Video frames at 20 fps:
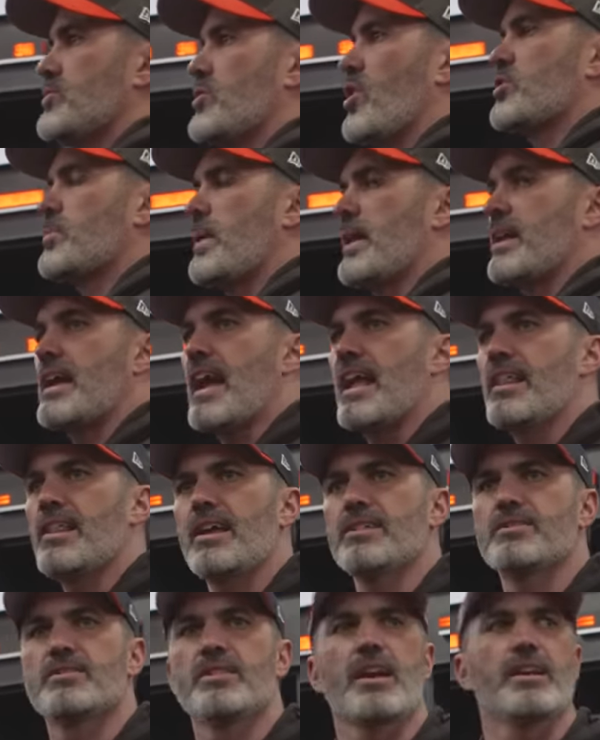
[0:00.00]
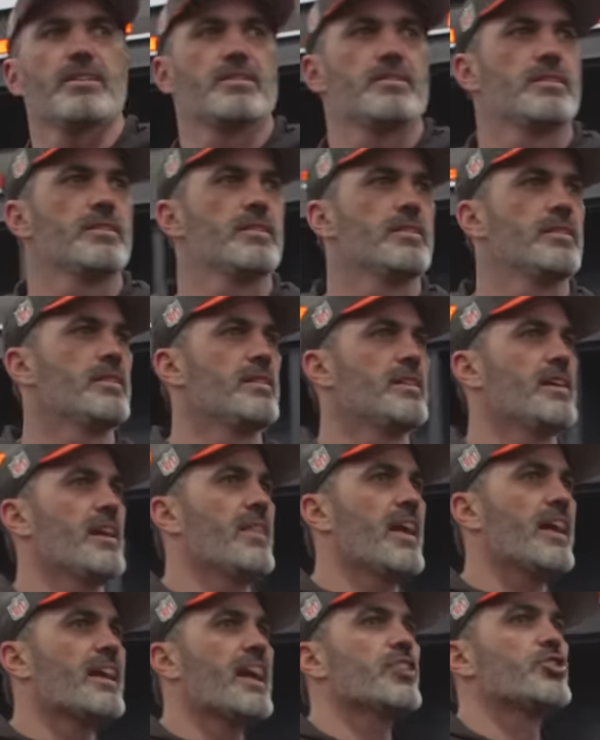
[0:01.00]
Talked about a guy last night.
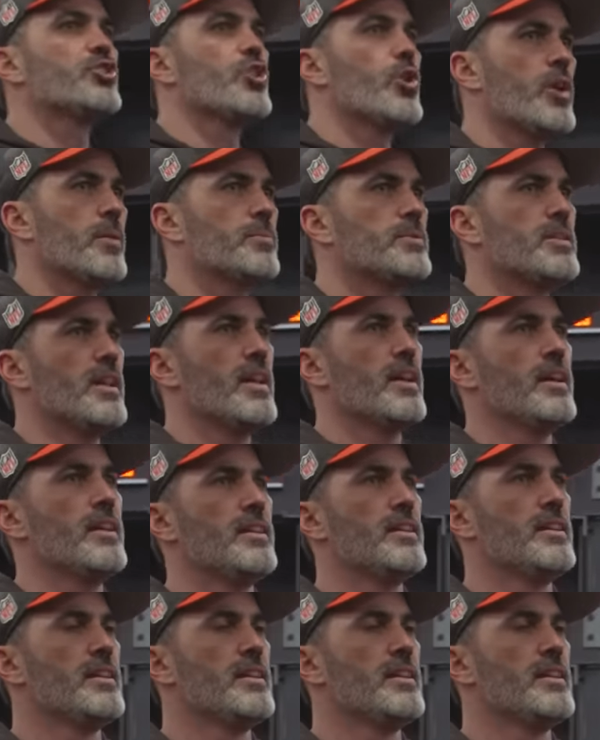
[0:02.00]
And that guy showed up today.